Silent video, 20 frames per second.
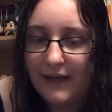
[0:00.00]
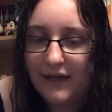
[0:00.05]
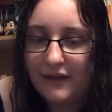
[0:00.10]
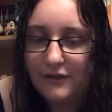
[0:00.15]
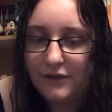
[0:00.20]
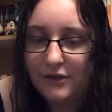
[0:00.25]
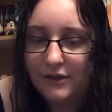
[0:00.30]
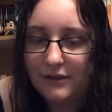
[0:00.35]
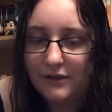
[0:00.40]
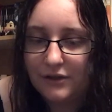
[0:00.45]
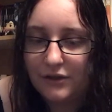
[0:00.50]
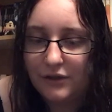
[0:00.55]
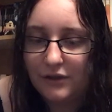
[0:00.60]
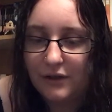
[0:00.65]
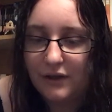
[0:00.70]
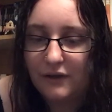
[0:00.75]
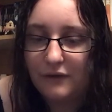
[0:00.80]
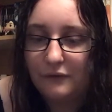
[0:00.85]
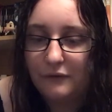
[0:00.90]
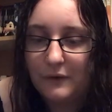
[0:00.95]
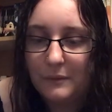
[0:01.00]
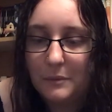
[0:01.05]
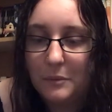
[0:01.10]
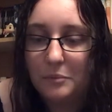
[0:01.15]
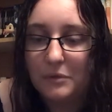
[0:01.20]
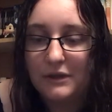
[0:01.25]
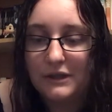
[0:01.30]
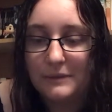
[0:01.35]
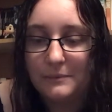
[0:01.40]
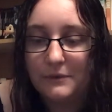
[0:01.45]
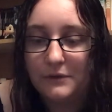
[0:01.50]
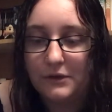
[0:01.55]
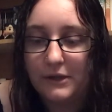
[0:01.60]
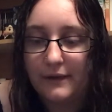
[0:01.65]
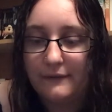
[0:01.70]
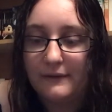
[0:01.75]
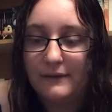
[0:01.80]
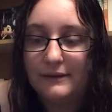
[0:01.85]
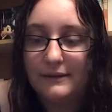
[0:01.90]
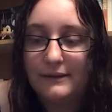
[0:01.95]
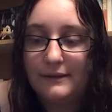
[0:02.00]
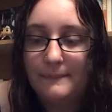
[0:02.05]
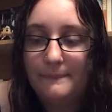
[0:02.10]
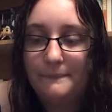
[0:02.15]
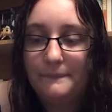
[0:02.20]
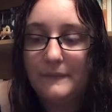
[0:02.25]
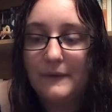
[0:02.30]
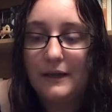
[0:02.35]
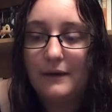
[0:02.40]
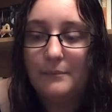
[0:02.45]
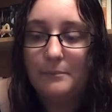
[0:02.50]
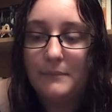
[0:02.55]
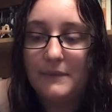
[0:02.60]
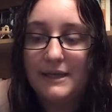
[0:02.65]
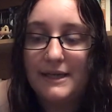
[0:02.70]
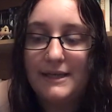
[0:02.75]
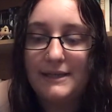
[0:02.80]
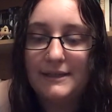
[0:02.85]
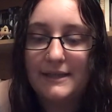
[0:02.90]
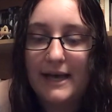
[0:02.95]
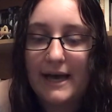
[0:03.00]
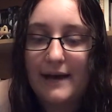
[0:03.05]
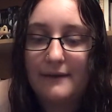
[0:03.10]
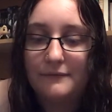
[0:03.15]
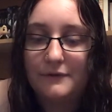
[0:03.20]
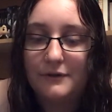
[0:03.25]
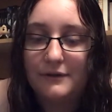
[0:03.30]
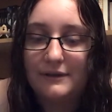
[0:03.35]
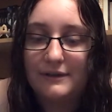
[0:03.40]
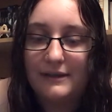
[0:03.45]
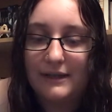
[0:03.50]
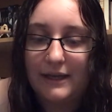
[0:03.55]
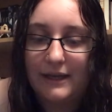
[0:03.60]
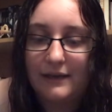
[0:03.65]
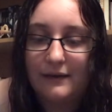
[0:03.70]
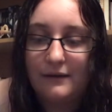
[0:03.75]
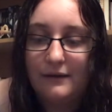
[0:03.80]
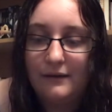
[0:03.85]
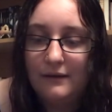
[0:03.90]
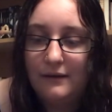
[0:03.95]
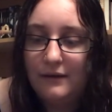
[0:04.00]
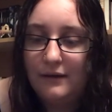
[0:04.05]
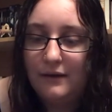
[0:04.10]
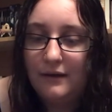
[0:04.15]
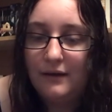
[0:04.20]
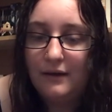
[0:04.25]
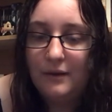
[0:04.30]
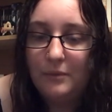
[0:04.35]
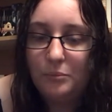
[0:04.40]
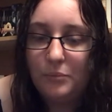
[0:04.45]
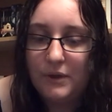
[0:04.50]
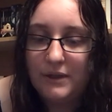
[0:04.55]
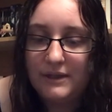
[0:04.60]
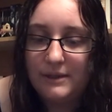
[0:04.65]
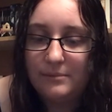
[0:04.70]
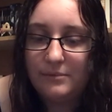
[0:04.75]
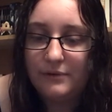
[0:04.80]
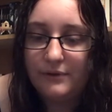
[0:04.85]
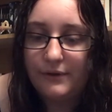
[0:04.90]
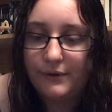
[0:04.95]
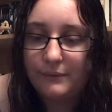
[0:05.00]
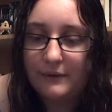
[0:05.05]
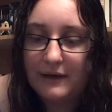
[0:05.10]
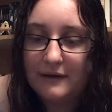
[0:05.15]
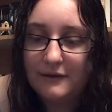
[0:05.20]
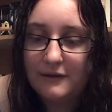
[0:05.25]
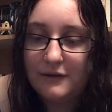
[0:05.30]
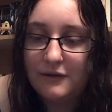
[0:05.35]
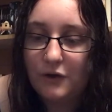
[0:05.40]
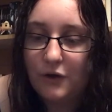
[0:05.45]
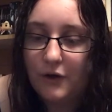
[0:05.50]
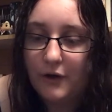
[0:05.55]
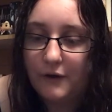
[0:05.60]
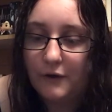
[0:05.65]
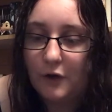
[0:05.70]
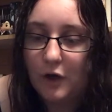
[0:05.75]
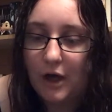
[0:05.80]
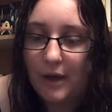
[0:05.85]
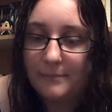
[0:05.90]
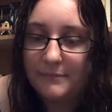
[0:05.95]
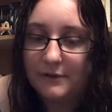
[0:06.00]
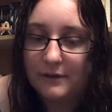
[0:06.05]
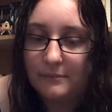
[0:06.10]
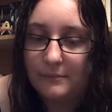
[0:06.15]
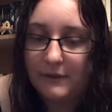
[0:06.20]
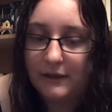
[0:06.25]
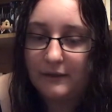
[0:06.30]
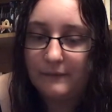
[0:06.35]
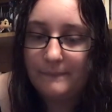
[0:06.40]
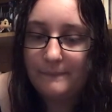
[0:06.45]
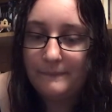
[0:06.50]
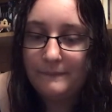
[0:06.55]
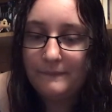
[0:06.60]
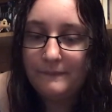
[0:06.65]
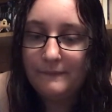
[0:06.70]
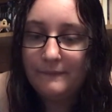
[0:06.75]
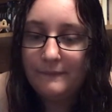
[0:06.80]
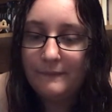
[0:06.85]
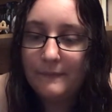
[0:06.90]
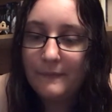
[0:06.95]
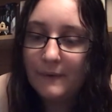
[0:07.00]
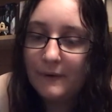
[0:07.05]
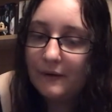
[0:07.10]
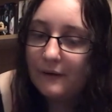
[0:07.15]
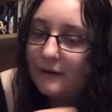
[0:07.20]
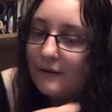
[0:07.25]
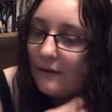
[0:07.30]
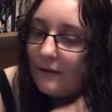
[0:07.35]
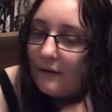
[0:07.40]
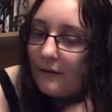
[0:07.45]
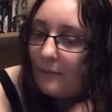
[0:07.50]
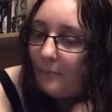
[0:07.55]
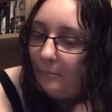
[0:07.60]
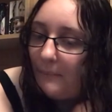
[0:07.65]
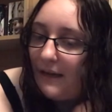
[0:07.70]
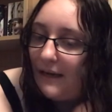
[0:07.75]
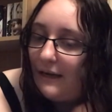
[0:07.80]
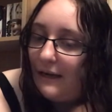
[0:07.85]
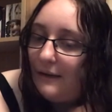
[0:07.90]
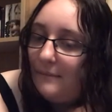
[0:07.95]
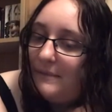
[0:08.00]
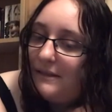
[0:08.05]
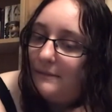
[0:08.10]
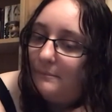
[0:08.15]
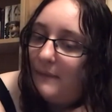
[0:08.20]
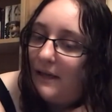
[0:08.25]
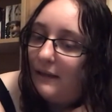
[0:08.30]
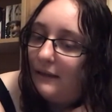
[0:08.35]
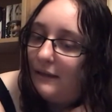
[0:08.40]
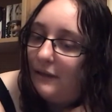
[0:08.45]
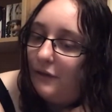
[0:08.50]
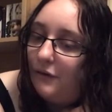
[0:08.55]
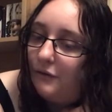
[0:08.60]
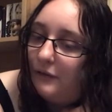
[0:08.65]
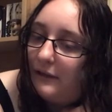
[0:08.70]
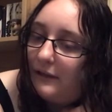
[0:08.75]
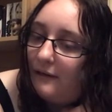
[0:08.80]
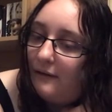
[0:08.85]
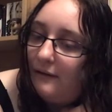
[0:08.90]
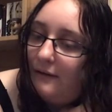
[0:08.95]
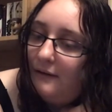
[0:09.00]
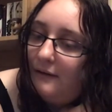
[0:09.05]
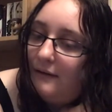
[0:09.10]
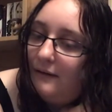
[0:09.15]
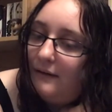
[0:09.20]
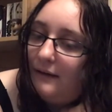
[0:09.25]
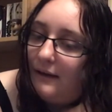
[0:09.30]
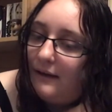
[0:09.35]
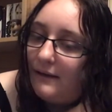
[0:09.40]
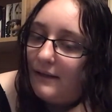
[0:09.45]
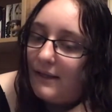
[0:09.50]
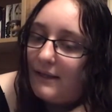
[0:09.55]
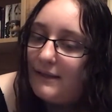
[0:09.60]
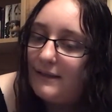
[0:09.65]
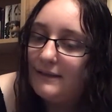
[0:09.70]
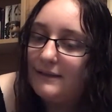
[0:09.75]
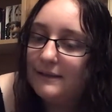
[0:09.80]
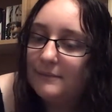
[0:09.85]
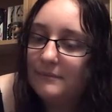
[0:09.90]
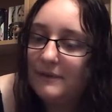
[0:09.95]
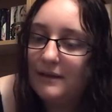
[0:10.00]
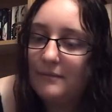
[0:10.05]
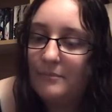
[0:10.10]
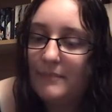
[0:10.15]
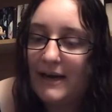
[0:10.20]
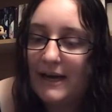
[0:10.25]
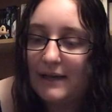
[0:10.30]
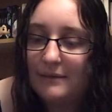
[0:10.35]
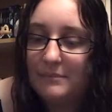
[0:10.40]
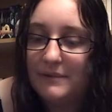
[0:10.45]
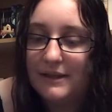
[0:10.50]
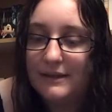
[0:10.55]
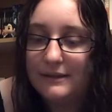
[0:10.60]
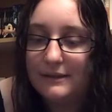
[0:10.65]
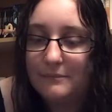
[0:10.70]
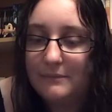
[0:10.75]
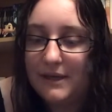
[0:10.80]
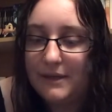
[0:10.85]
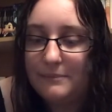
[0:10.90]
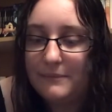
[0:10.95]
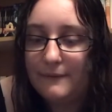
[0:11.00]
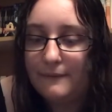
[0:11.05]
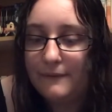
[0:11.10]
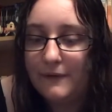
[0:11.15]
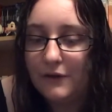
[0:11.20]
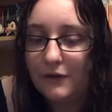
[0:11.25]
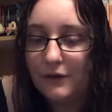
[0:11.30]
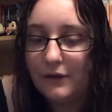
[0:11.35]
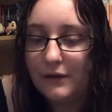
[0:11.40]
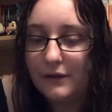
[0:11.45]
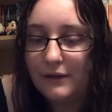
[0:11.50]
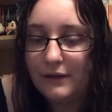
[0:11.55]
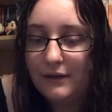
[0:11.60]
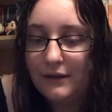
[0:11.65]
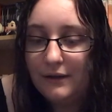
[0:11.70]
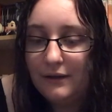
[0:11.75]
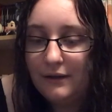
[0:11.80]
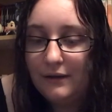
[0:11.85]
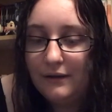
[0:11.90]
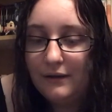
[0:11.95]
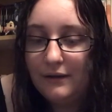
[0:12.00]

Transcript: Lanchester from the principal's office. Minutes after said, "Principal threatened to call the cops on me." My name is Melody Green, and I did something bad because it made me feel good.